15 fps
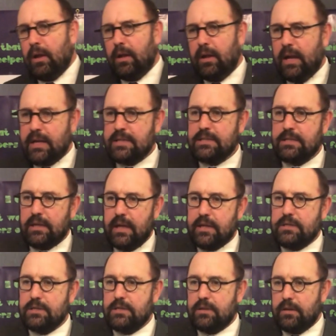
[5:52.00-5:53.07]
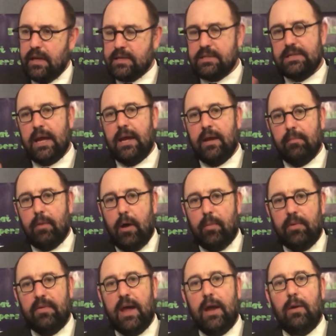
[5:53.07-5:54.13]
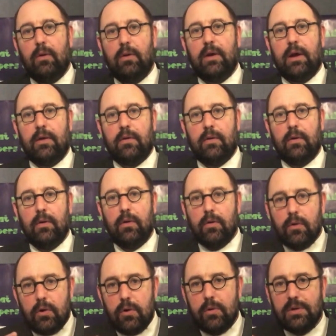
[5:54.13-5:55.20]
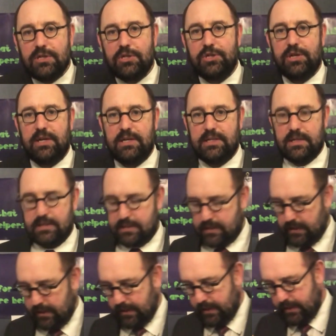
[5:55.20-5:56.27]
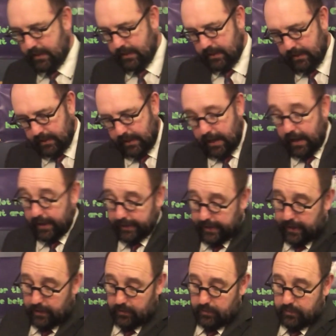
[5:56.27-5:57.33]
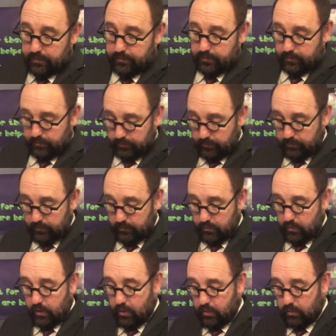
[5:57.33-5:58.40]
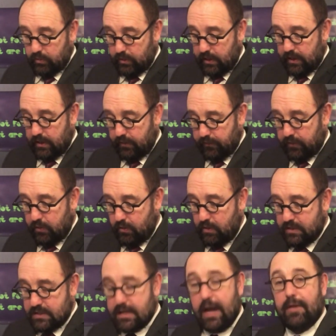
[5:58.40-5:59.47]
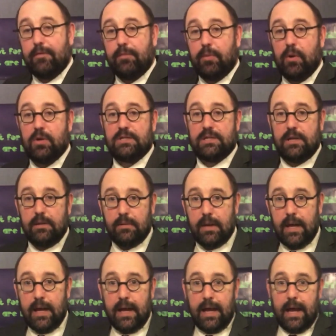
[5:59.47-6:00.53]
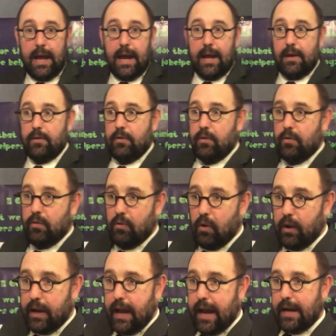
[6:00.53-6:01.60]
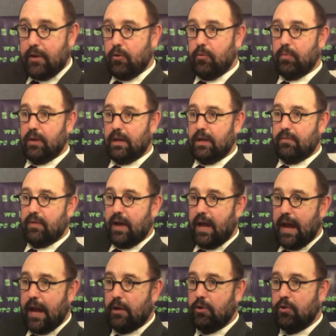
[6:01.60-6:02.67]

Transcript: let's let's let's take a moment and look at who is Jesus. Now, again, we, if you're a saved person, and you're not a new believer, and